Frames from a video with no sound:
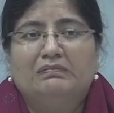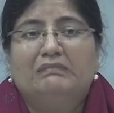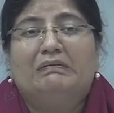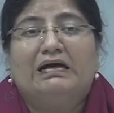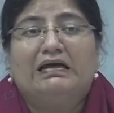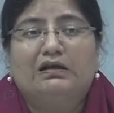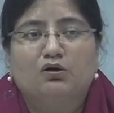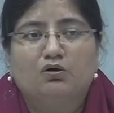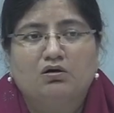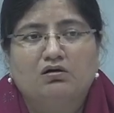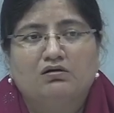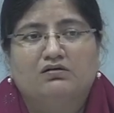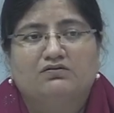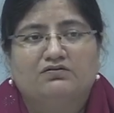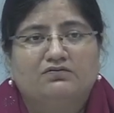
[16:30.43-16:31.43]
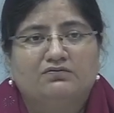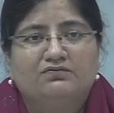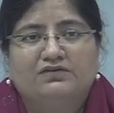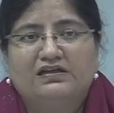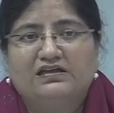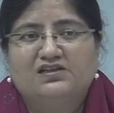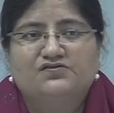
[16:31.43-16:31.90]
by law
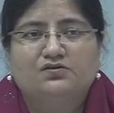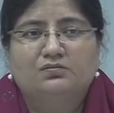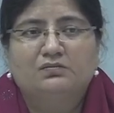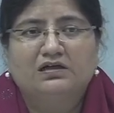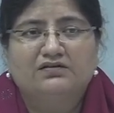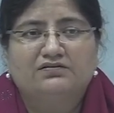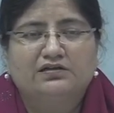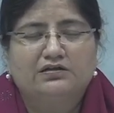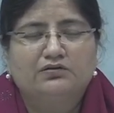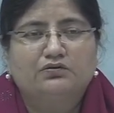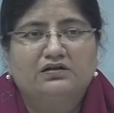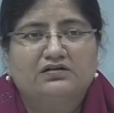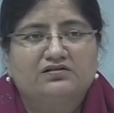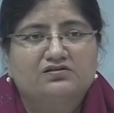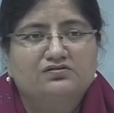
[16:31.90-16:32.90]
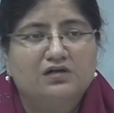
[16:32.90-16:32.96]
varies from country to country.